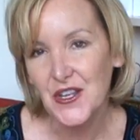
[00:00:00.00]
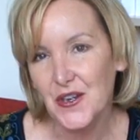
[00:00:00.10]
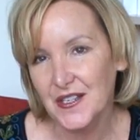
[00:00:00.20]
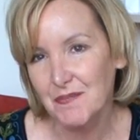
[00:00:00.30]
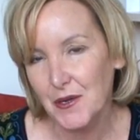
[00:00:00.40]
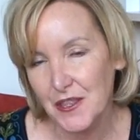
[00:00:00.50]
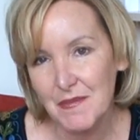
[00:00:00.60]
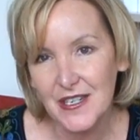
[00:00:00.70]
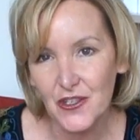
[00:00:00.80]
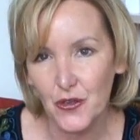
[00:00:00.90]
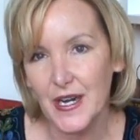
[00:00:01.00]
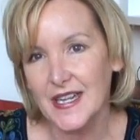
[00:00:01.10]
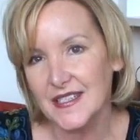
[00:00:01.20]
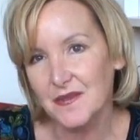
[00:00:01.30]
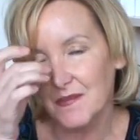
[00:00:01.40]
You can put them into
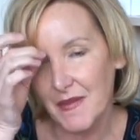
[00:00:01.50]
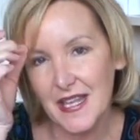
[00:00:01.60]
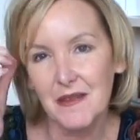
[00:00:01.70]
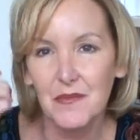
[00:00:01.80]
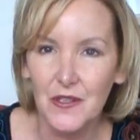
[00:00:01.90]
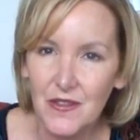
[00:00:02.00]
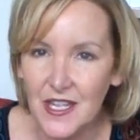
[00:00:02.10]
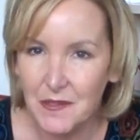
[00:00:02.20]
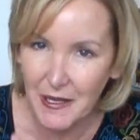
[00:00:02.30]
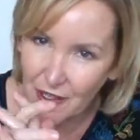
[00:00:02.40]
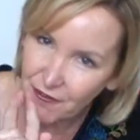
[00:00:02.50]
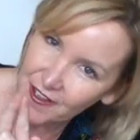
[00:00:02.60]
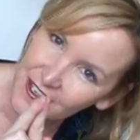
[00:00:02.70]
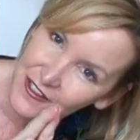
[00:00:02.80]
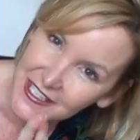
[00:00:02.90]
trance, make them do things, make their
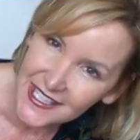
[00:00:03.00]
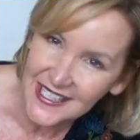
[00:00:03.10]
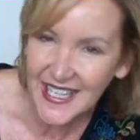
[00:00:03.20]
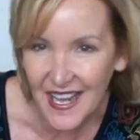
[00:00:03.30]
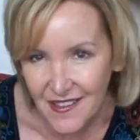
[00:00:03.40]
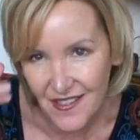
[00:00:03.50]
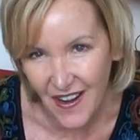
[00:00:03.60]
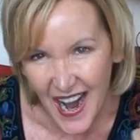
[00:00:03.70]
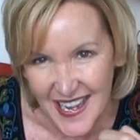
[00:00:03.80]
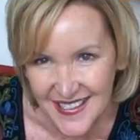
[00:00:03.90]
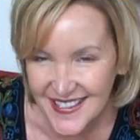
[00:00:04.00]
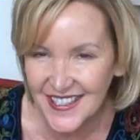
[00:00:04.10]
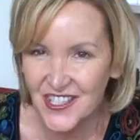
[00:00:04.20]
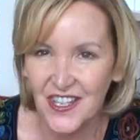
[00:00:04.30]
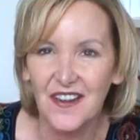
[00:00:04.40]
fingers stick together, their eyes
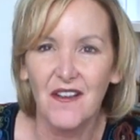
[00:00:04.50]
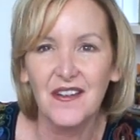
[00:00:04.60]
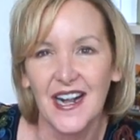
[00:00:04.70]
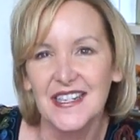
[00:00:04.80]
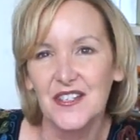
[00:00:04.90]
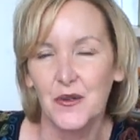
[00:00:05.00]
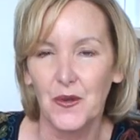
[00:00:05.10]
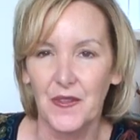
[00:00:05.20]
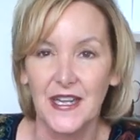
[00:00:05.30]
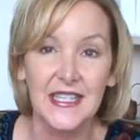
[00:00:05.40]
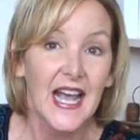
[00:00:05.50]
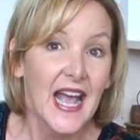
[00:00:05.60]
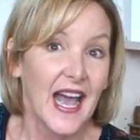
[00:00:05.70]
stick shut, all kinds of cool things.